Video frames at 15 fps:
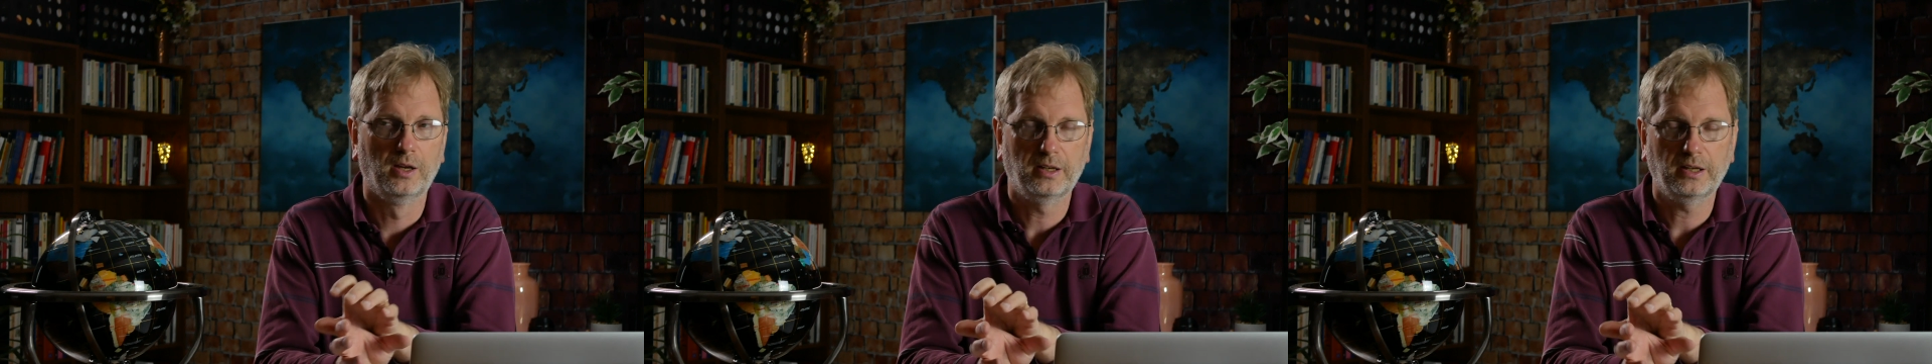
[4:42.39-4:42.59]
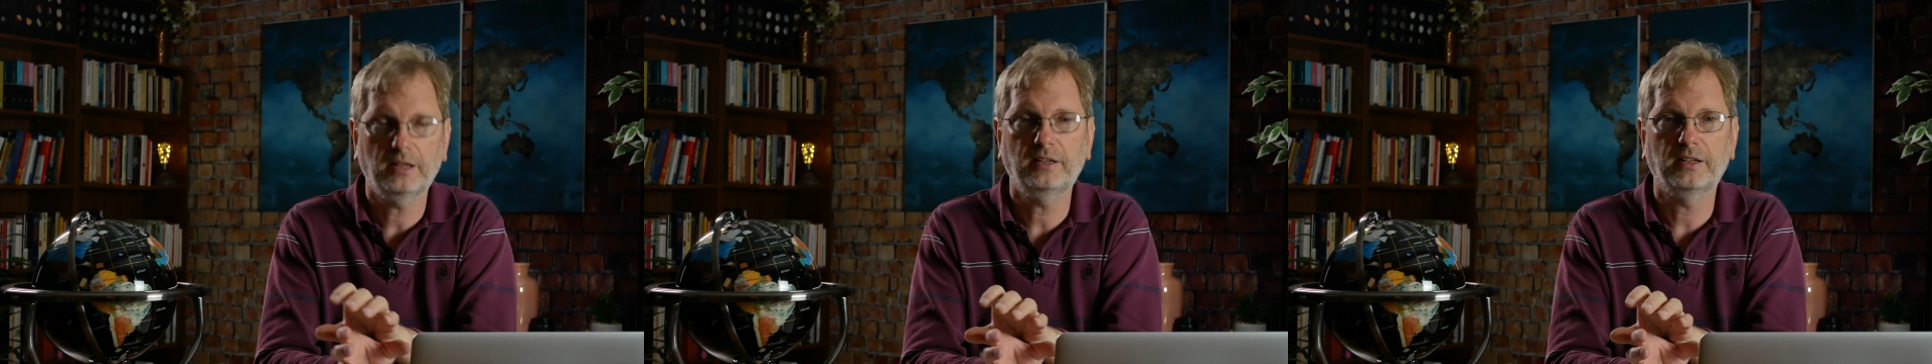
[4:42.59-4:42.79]

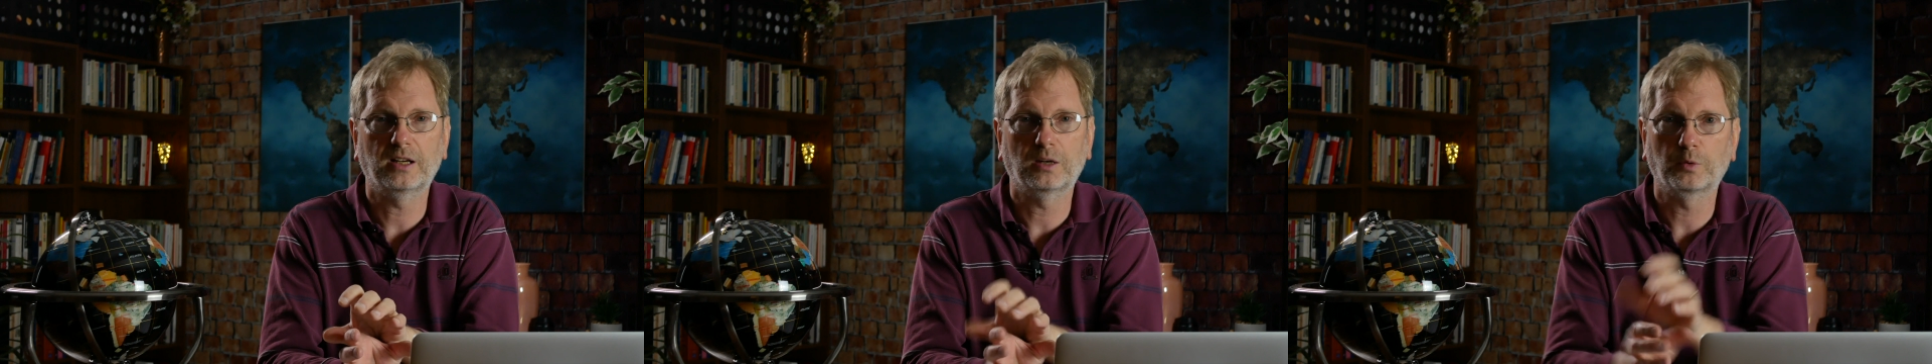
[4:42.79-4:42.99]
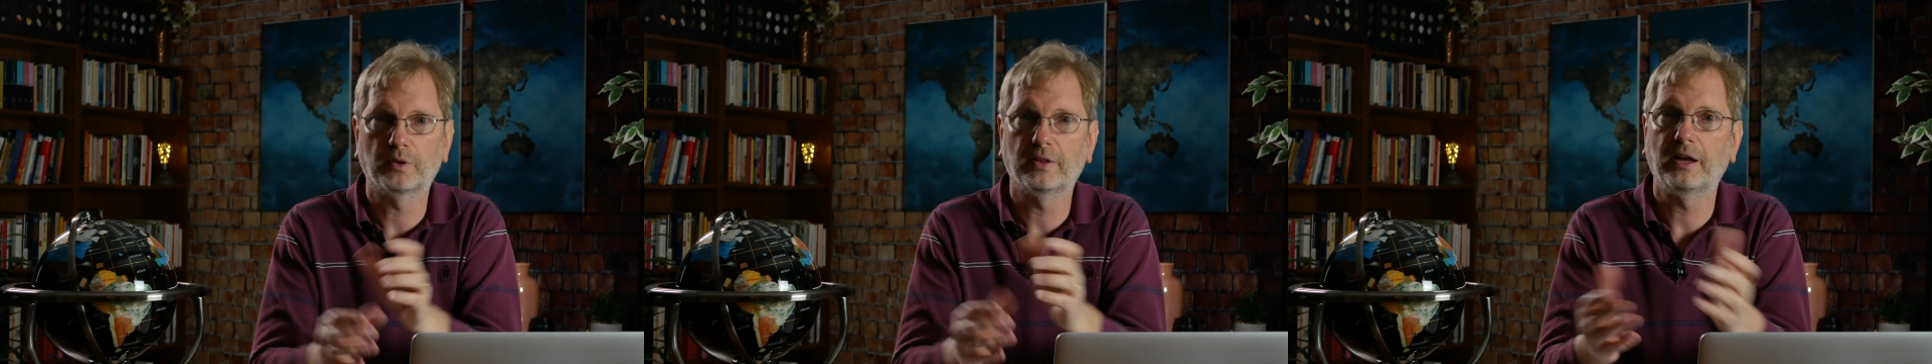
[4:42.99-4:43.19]

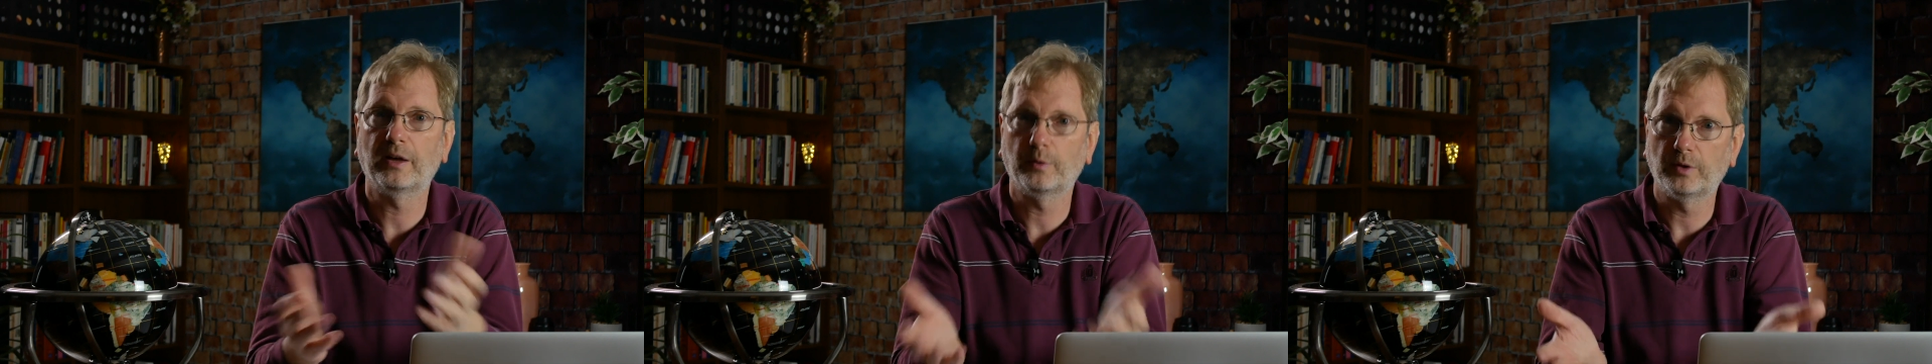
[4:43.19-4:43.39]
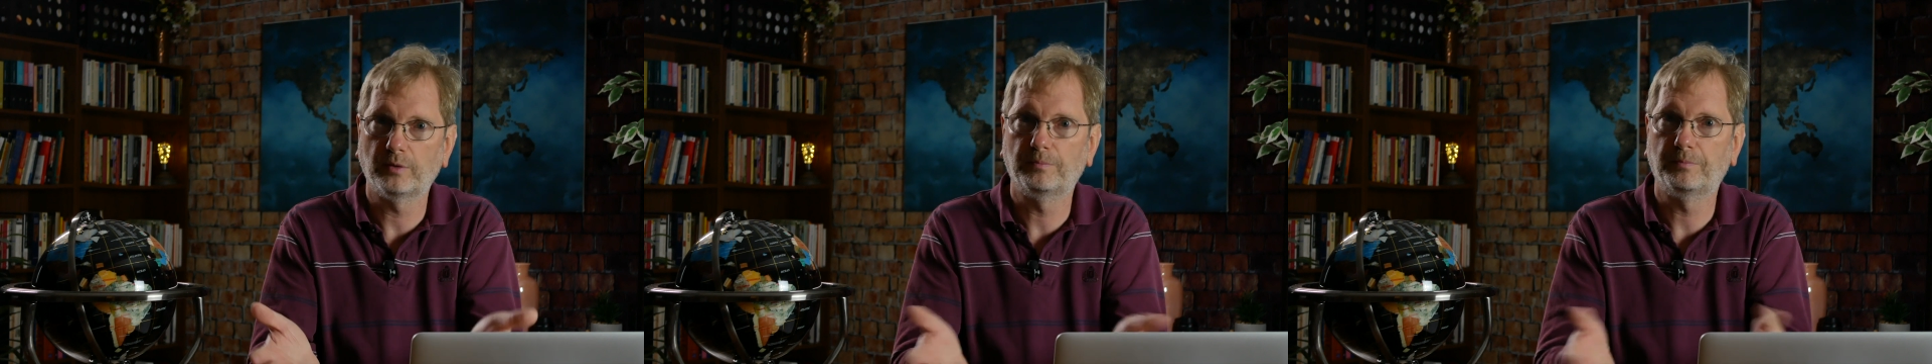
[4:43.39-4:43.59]
India, where they
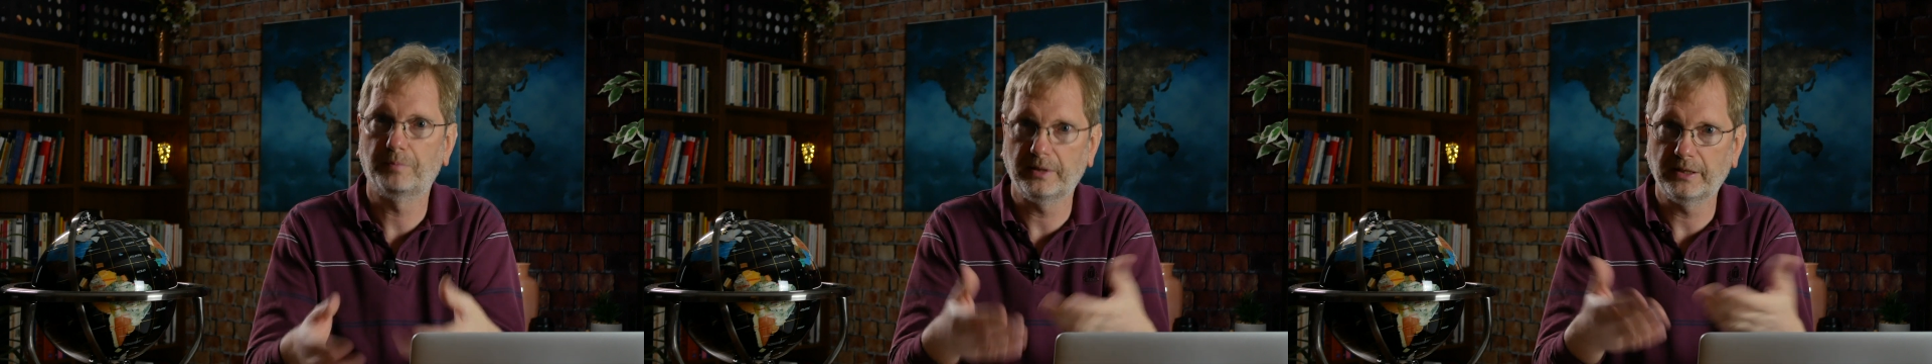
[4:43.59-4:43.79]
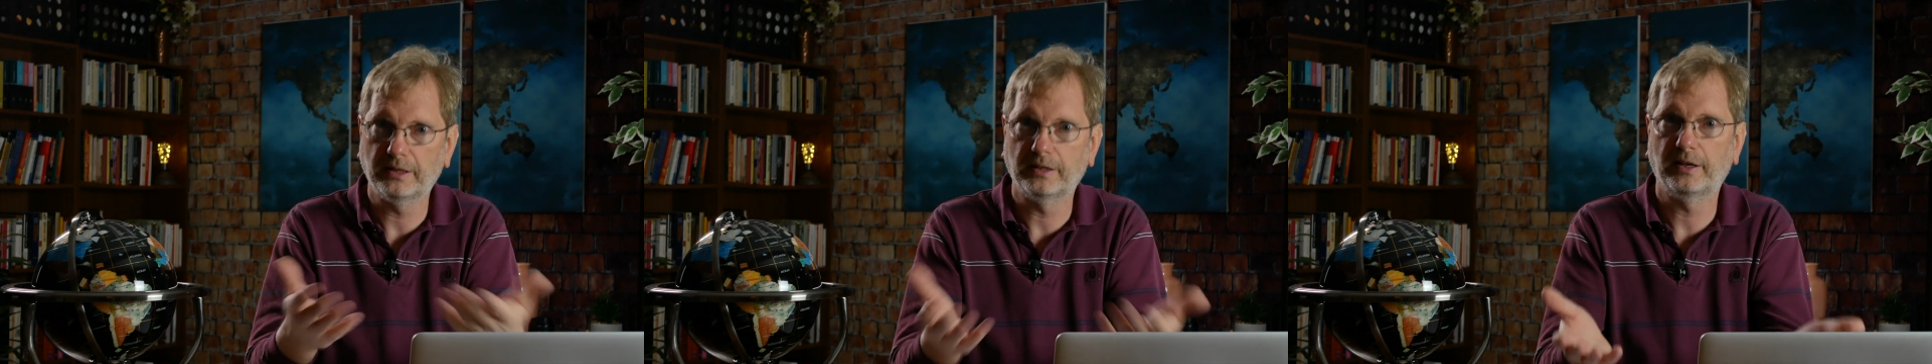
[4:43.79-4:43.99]
would
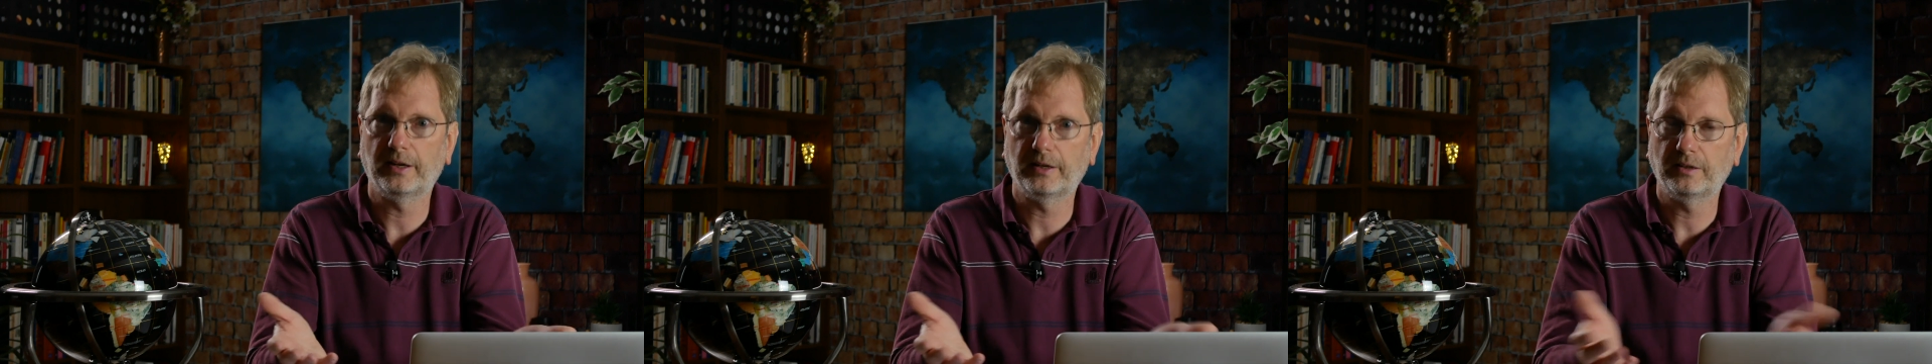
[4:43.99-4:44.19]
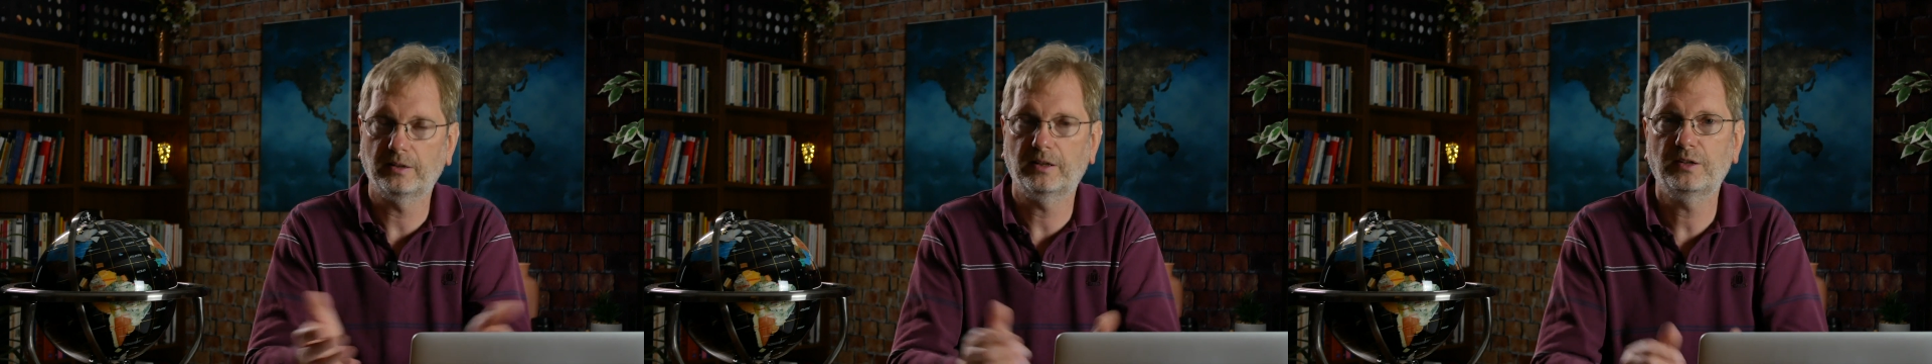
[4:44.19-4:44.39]
be in
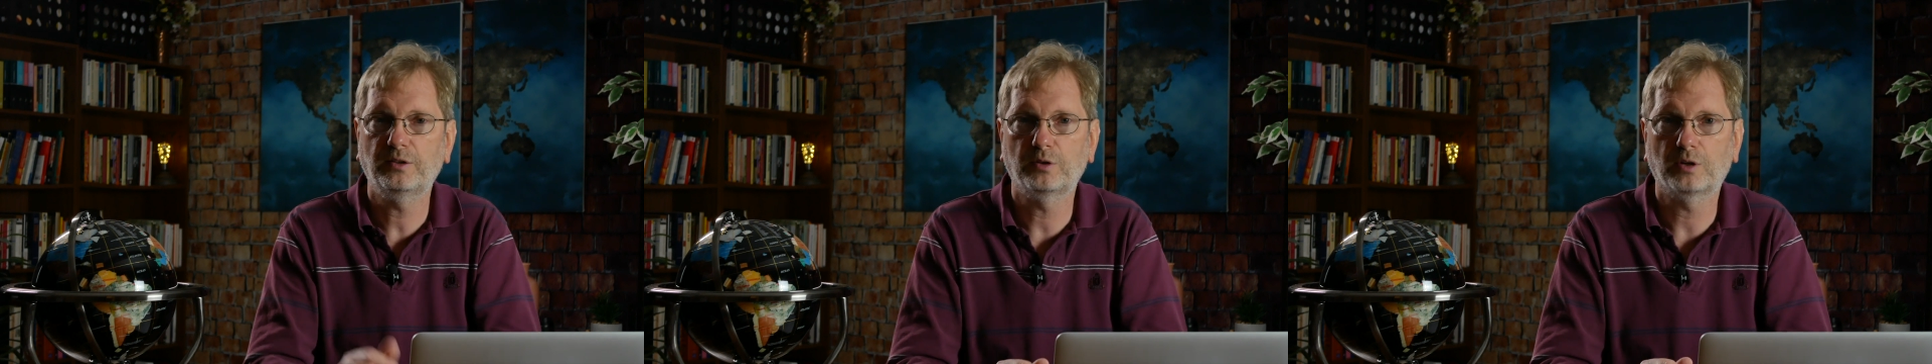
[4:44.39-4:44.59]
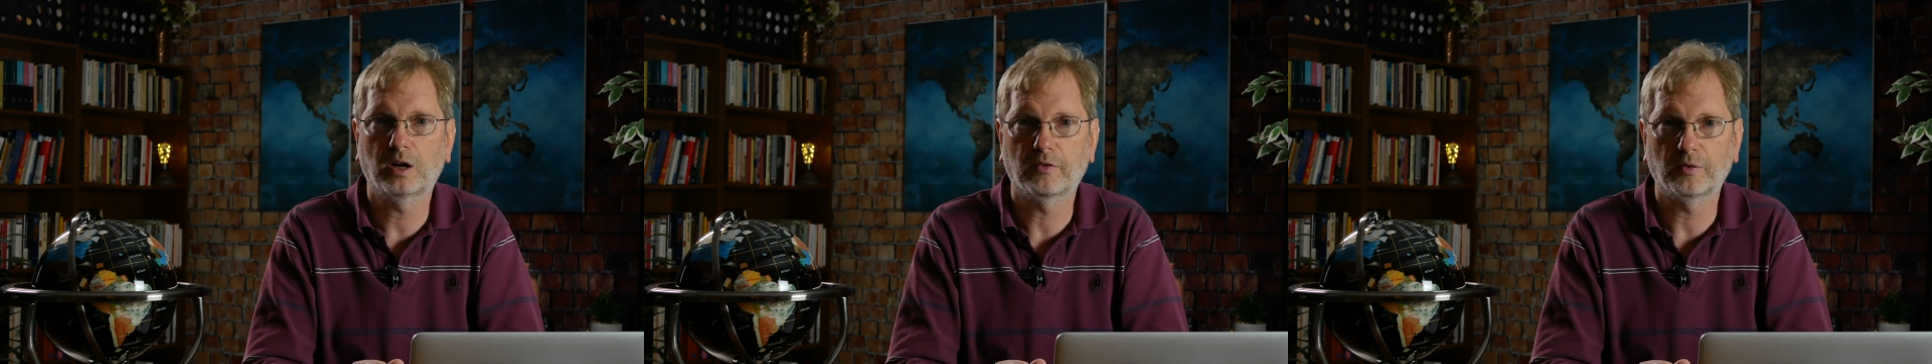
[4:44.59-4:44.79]
a
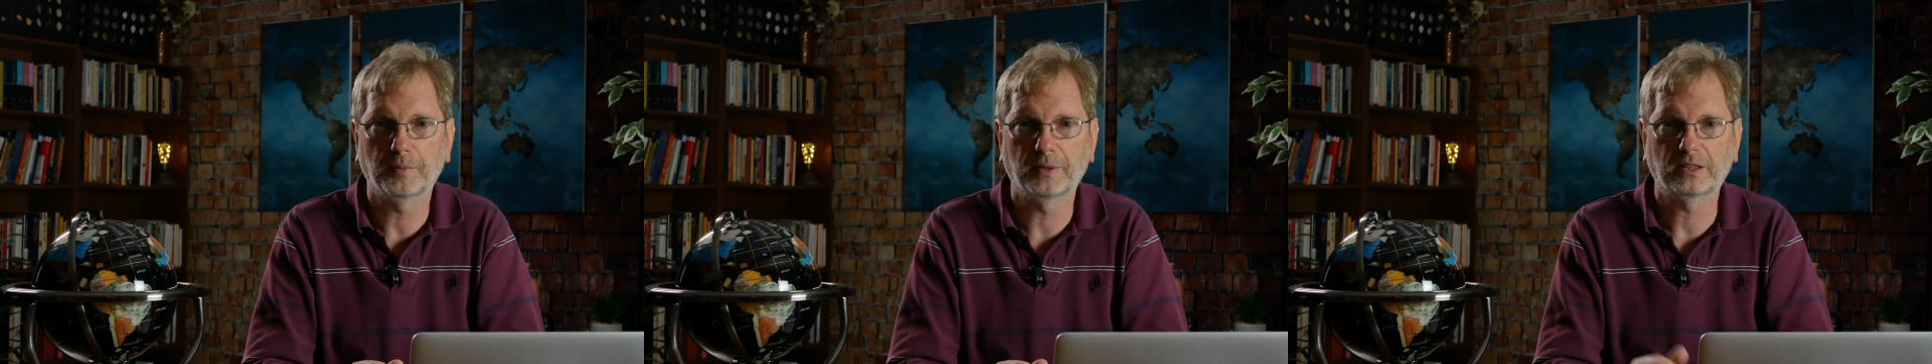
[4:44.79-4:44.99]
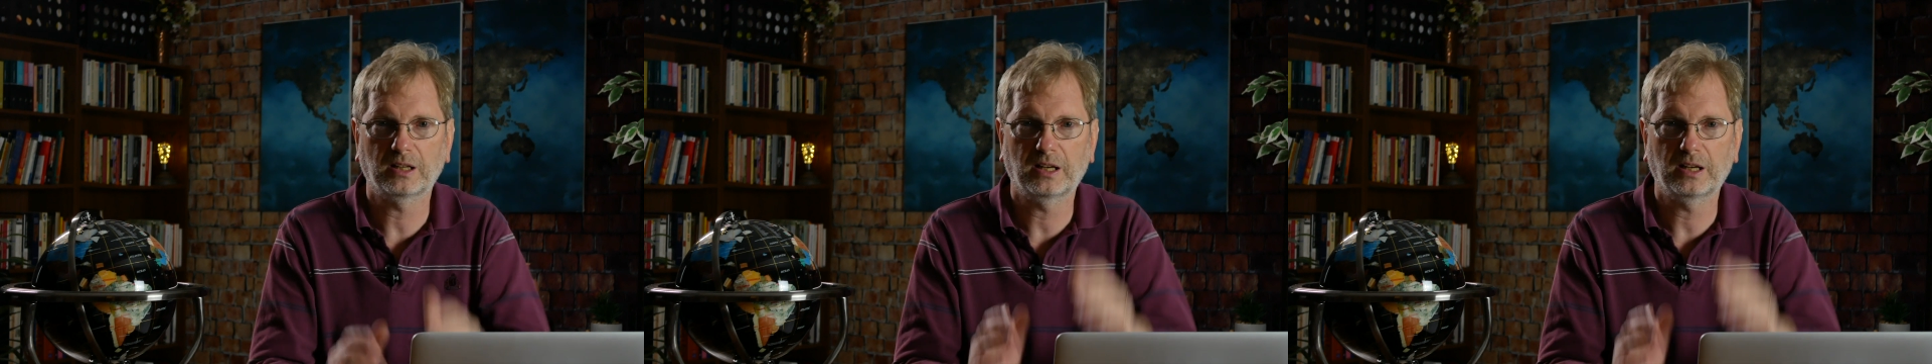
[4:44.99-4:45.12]
Hindu government.